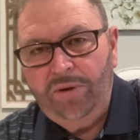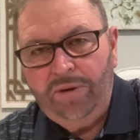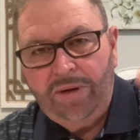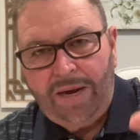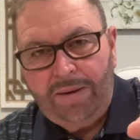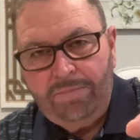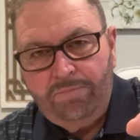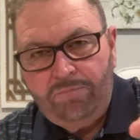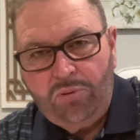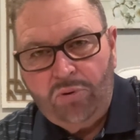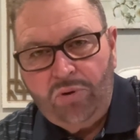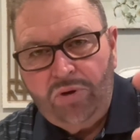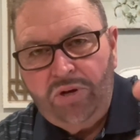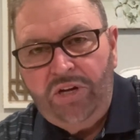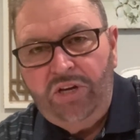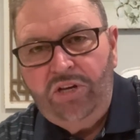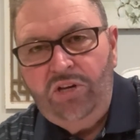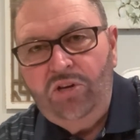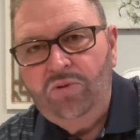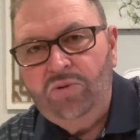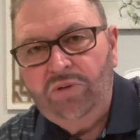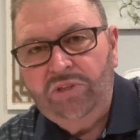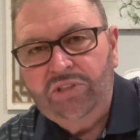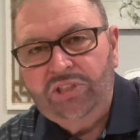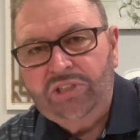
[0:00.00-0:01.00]
and I'm
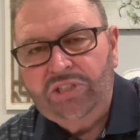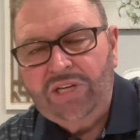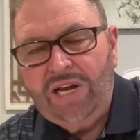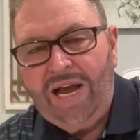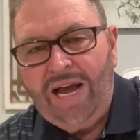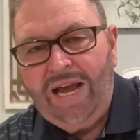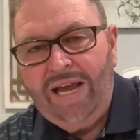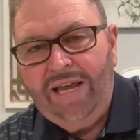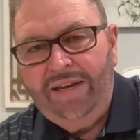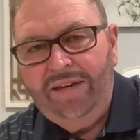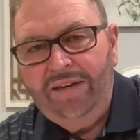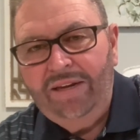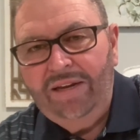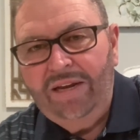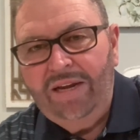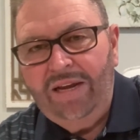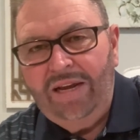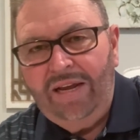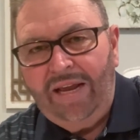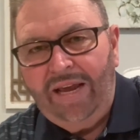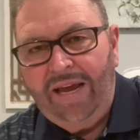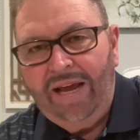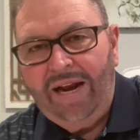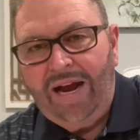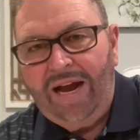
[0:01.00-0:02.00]
putting you aside
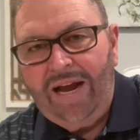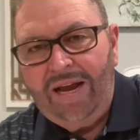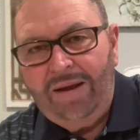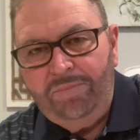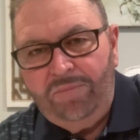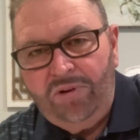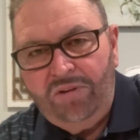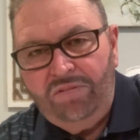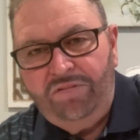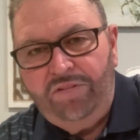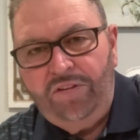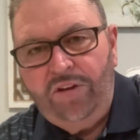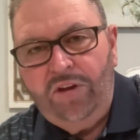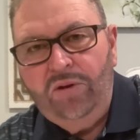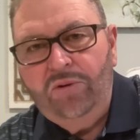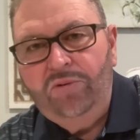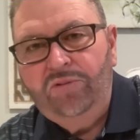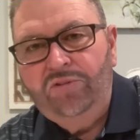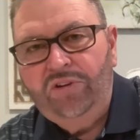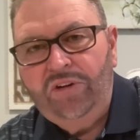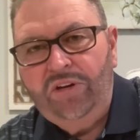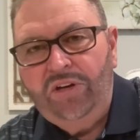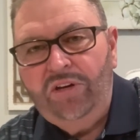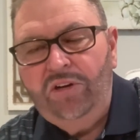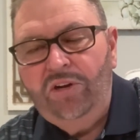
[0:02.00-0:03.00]
and I'm
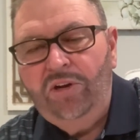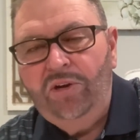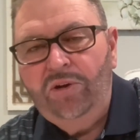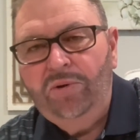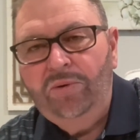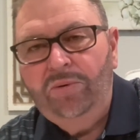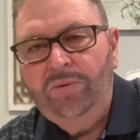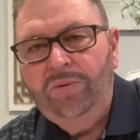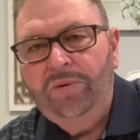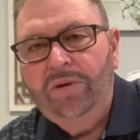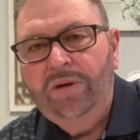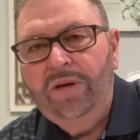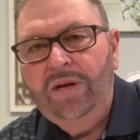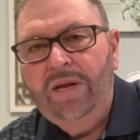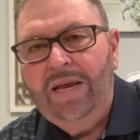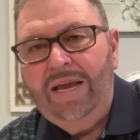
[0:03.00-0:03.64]
diffusing you